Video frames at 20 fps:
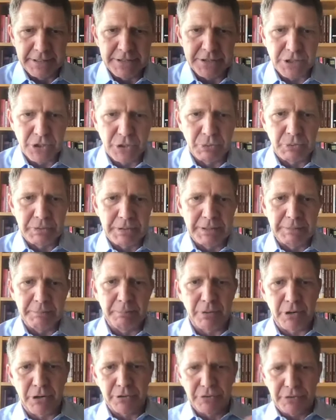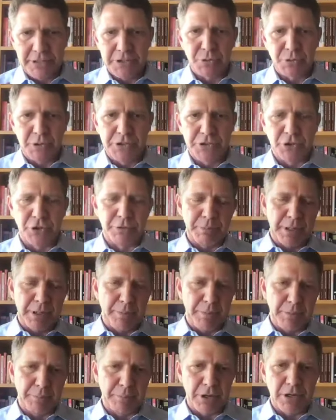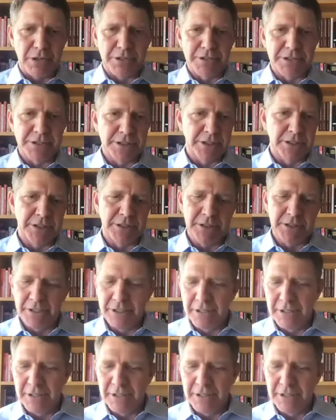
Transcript: And so, partly as a result of public policy,